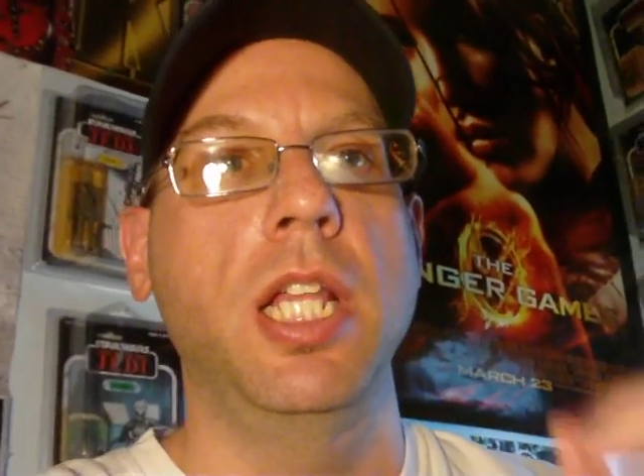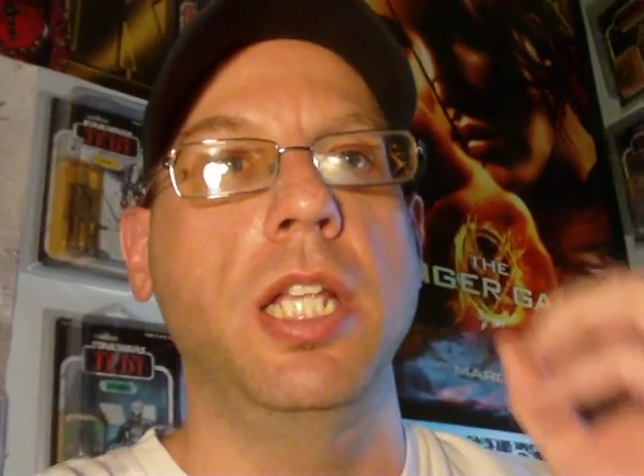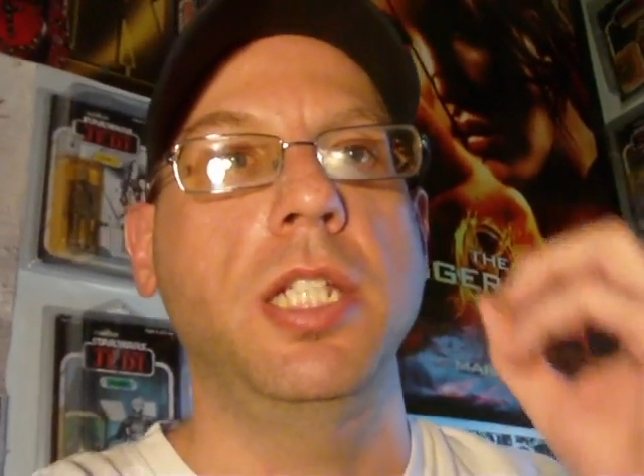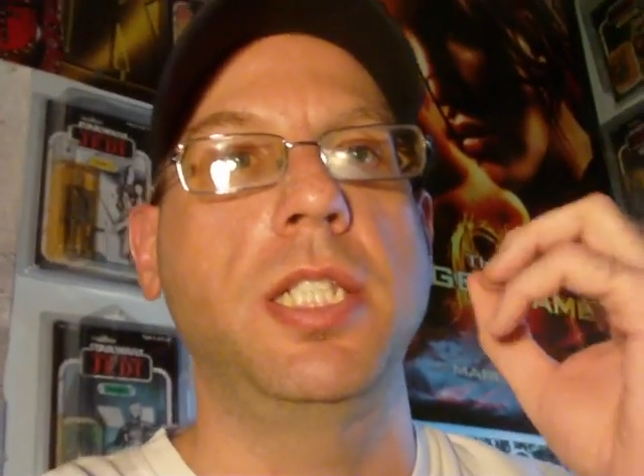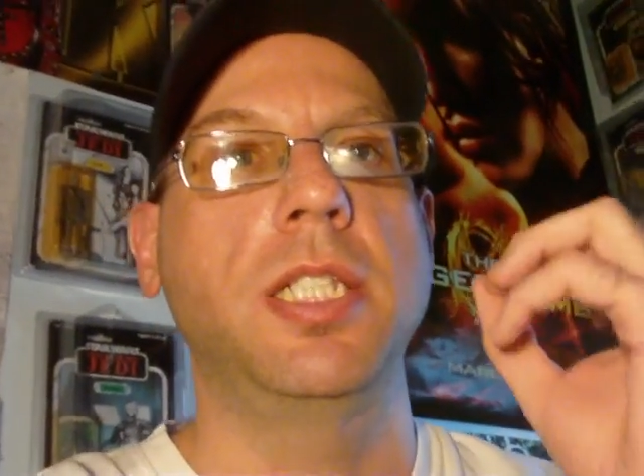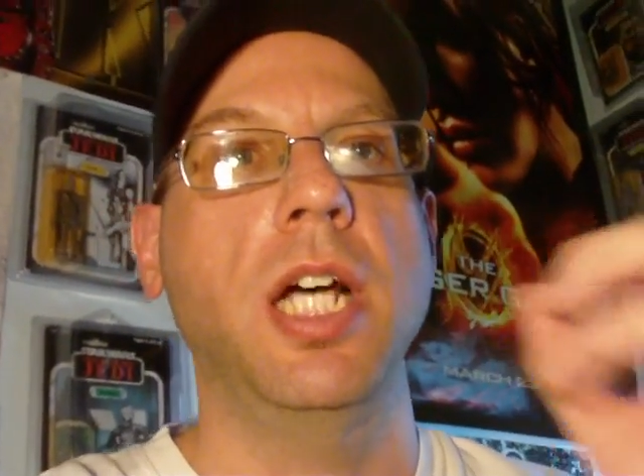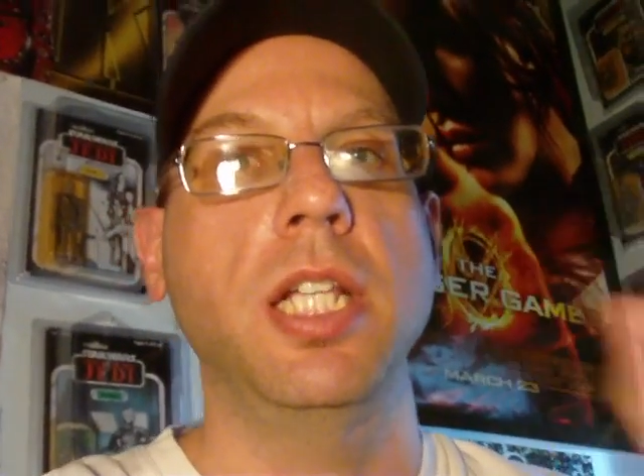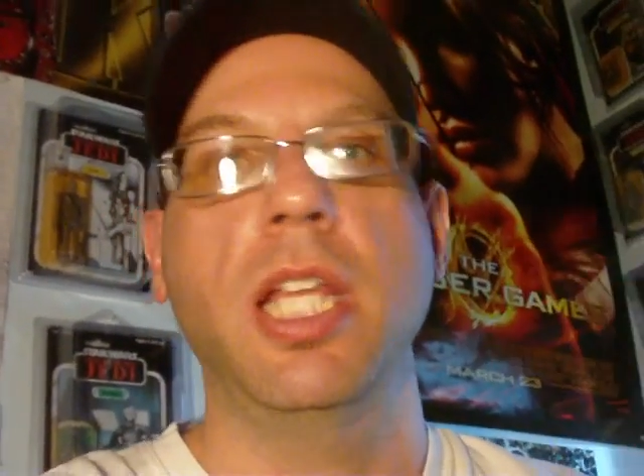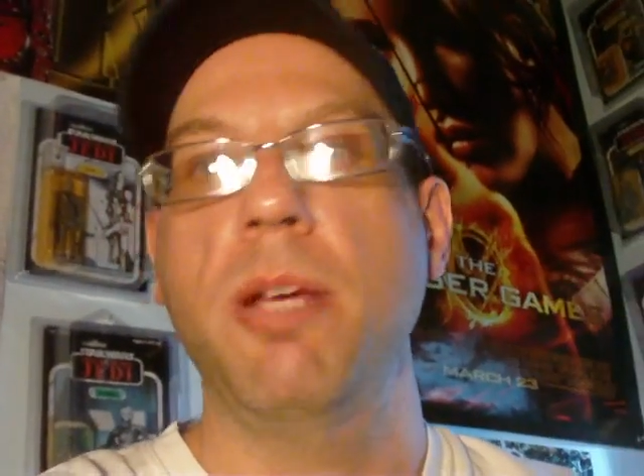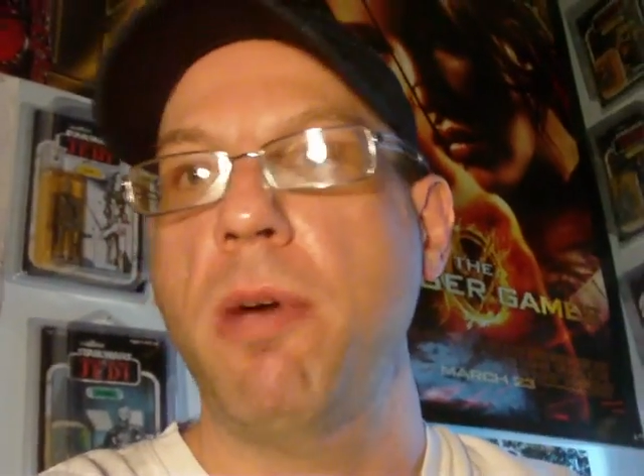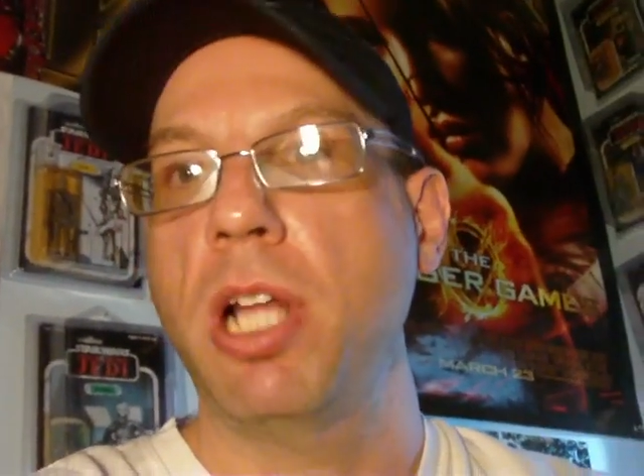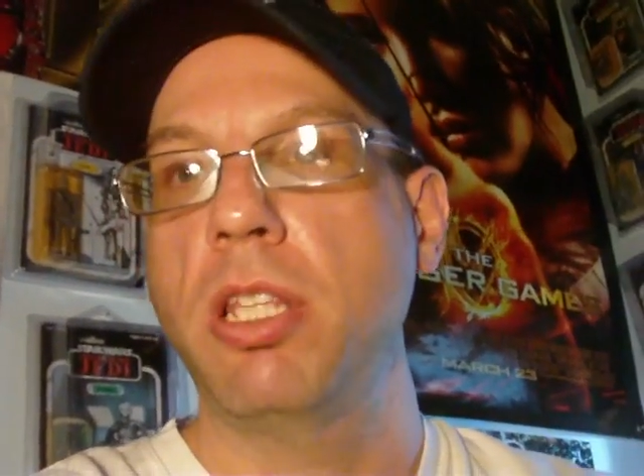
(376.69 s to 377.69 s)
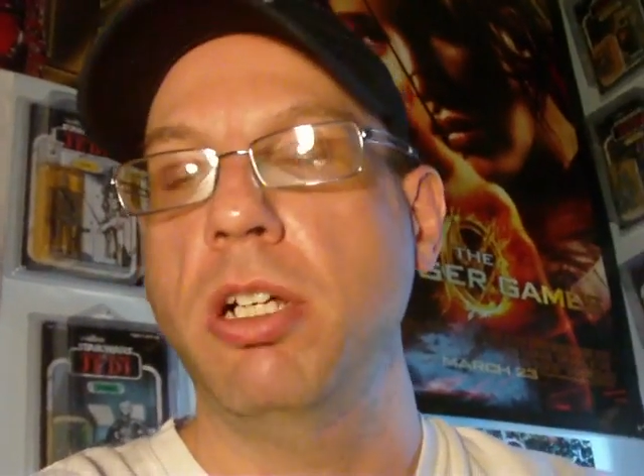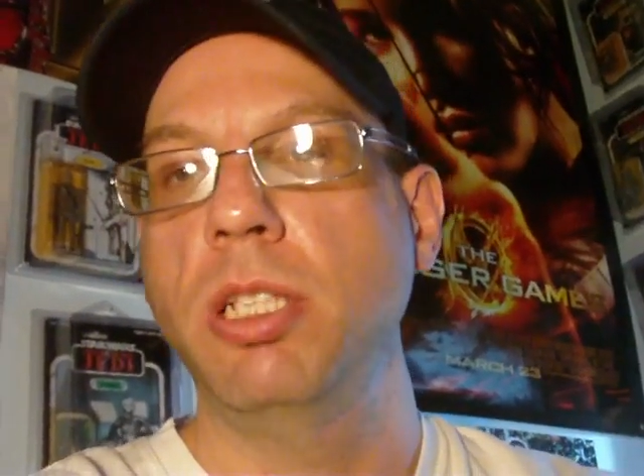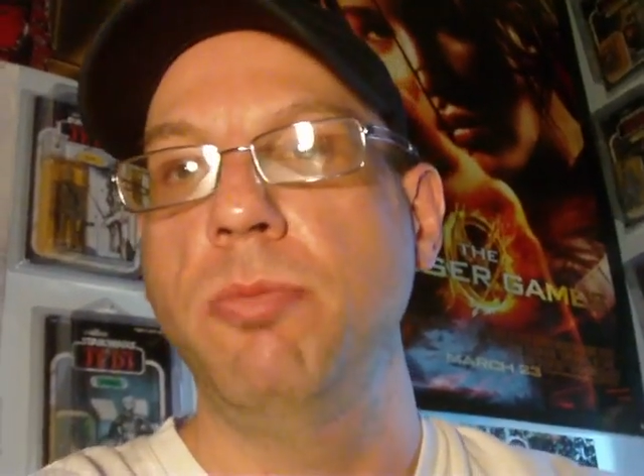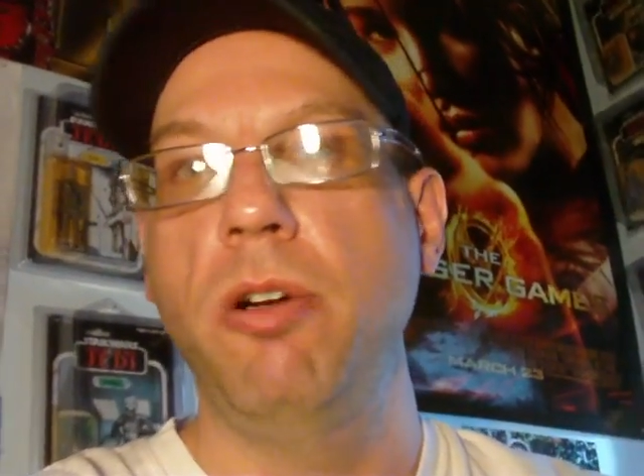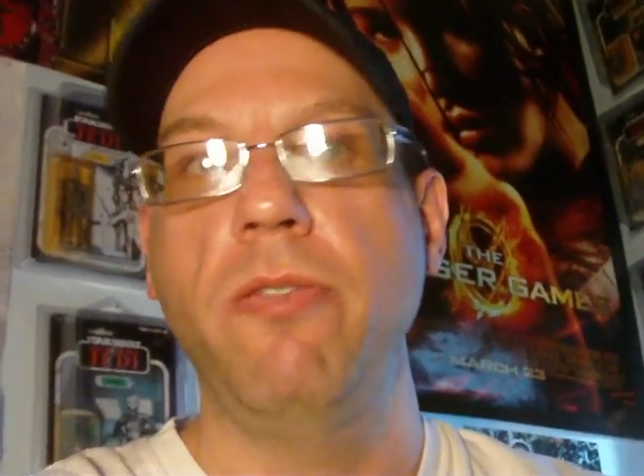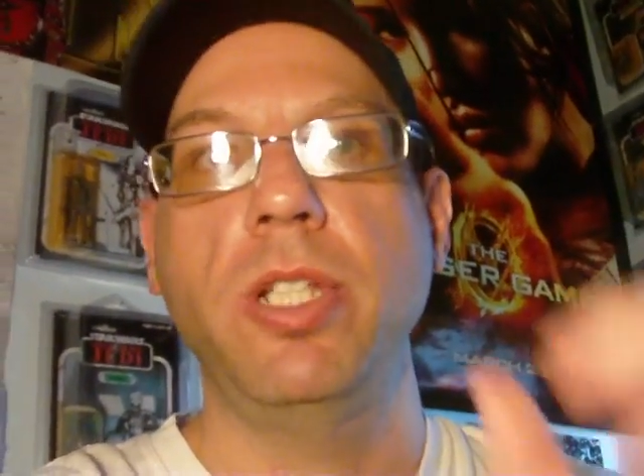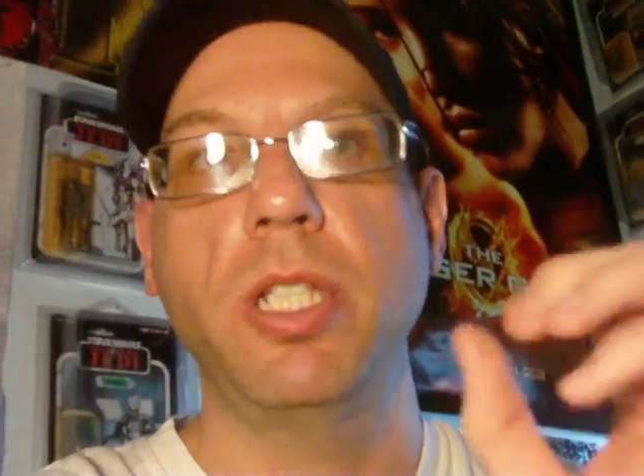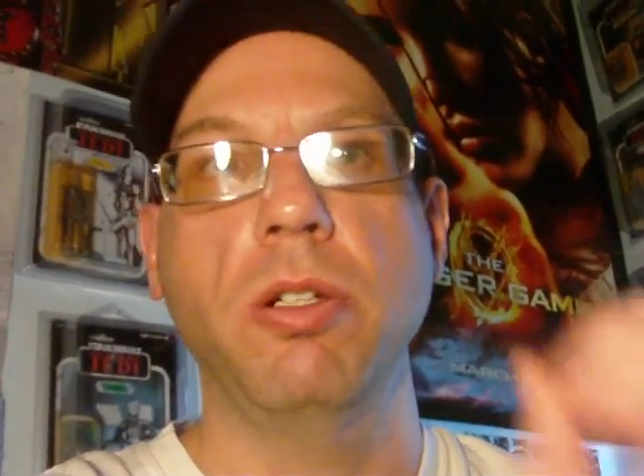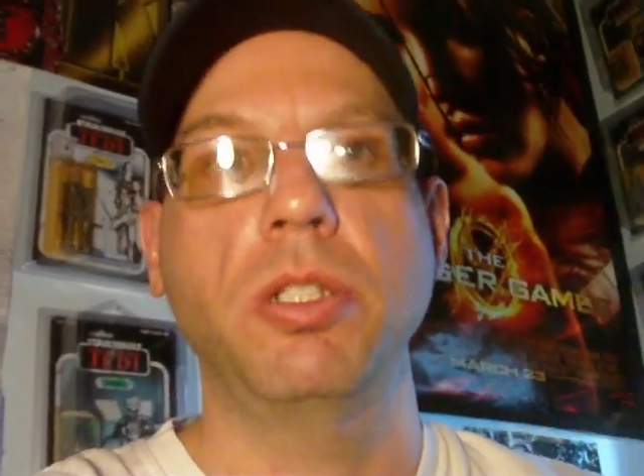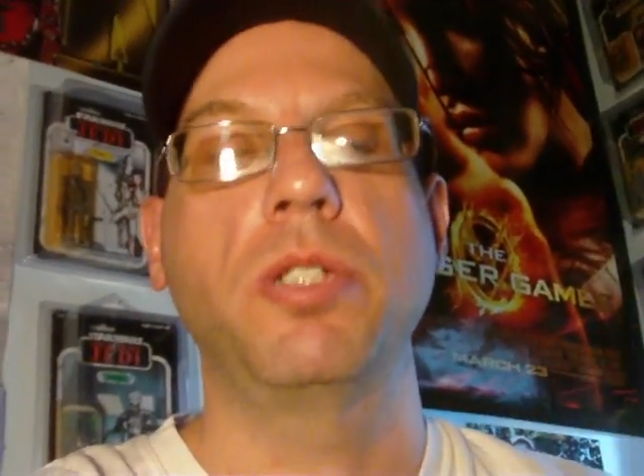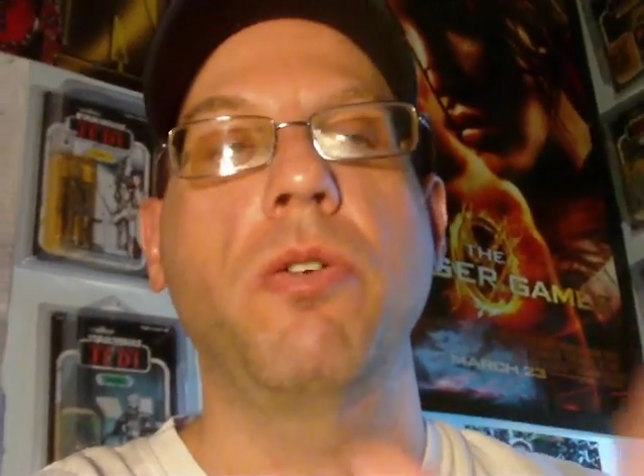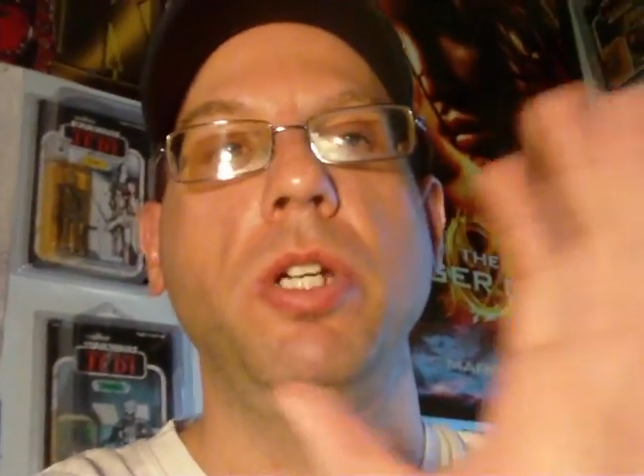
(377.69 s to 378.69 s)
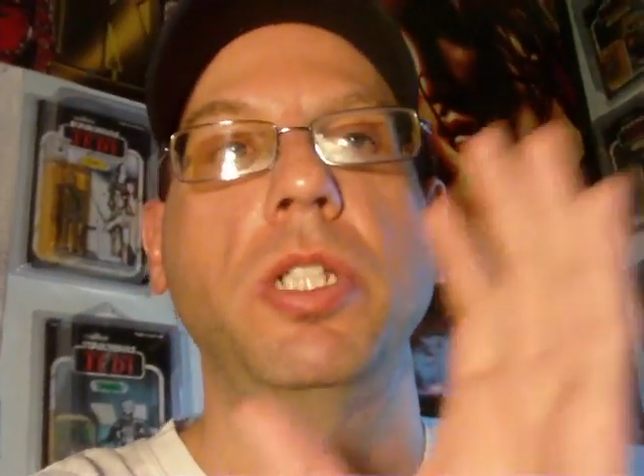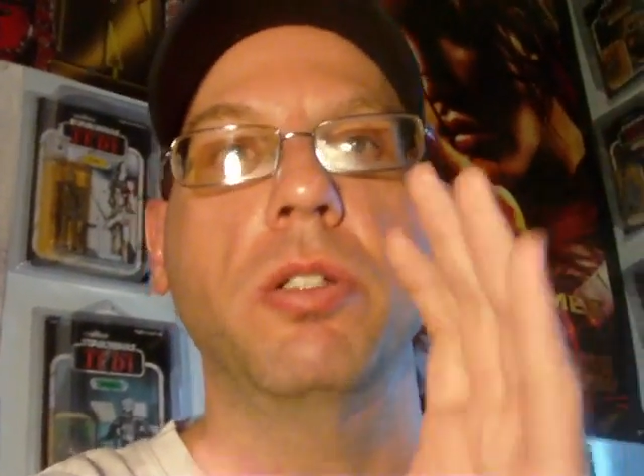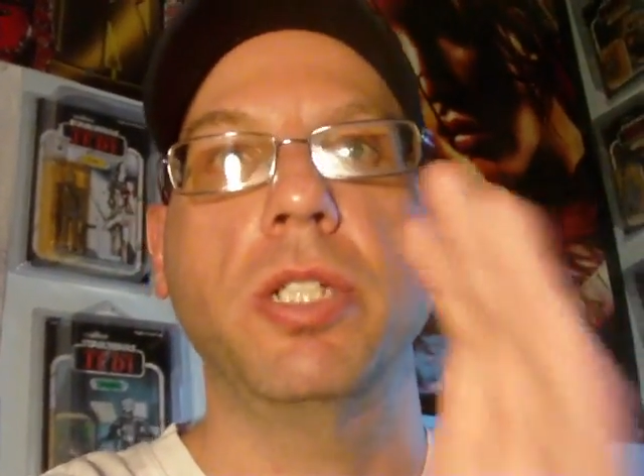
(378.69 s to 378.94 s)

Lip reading: there's something about those movies, those stories,